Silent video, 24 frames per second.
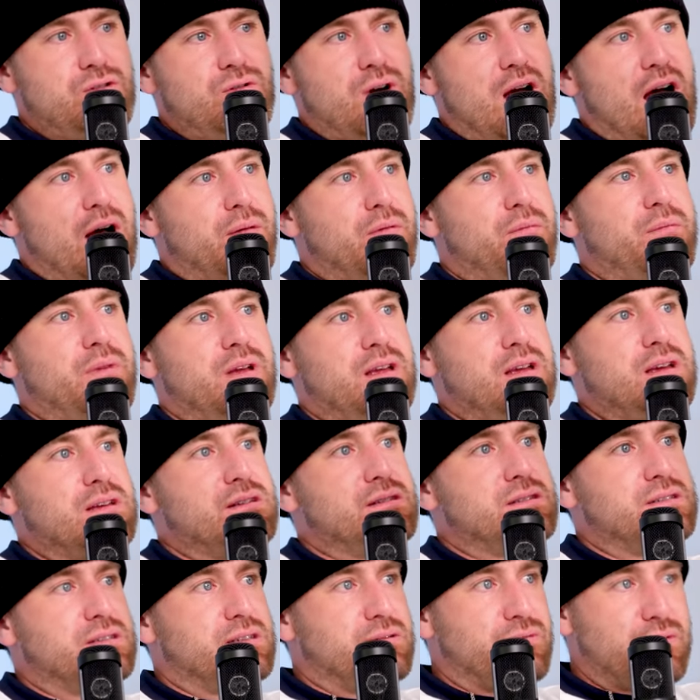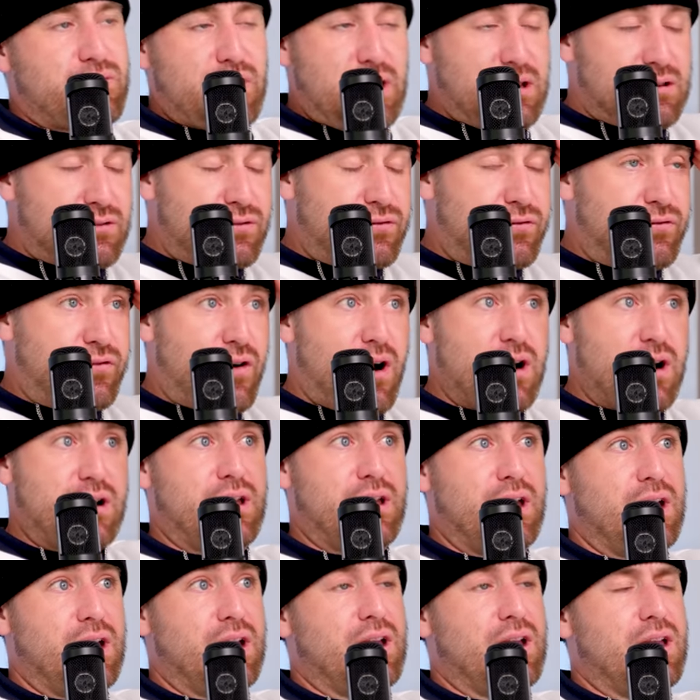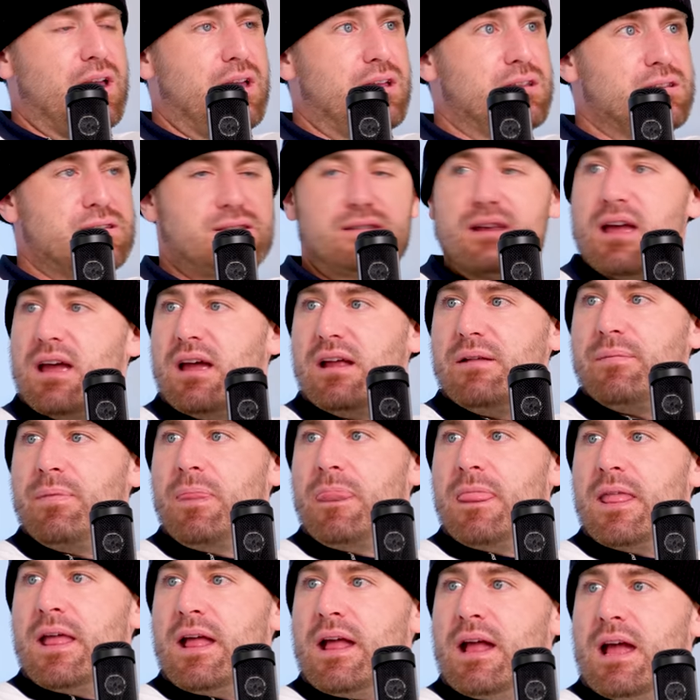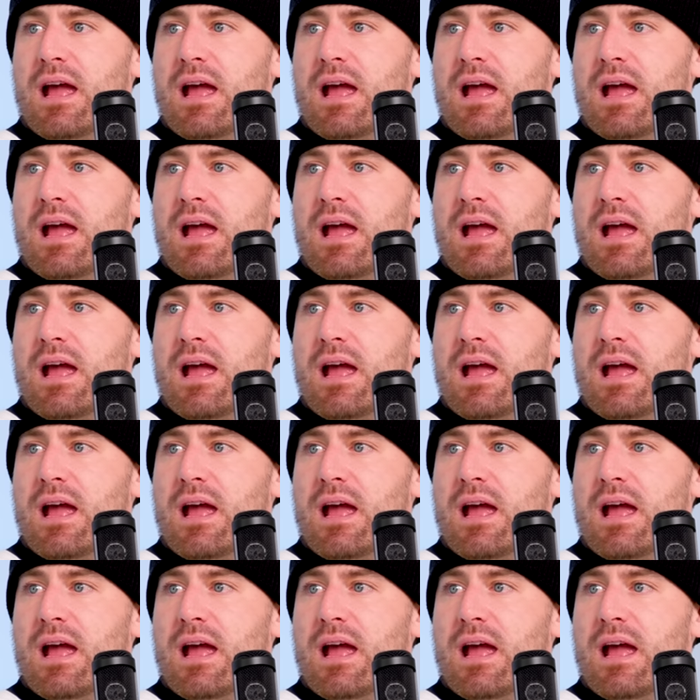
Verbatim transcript: And the new album, he is it's fucking insane.